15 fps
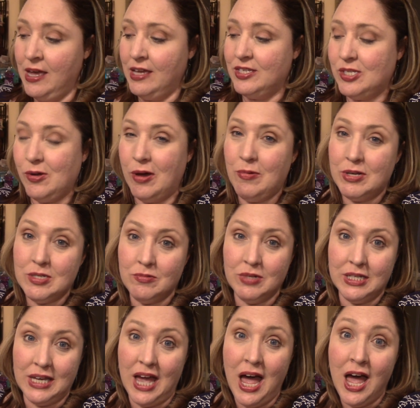so I wasn't
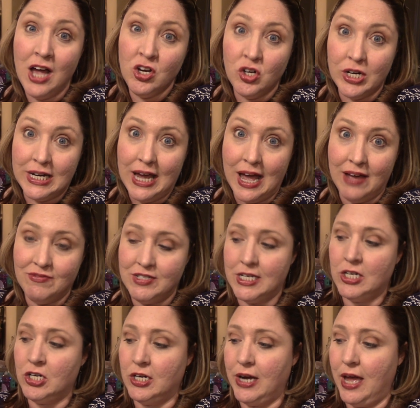really hungry to have
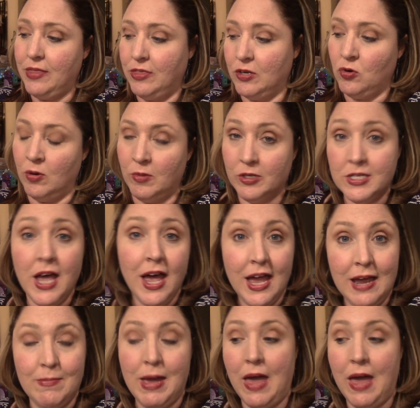dinner at the normal time.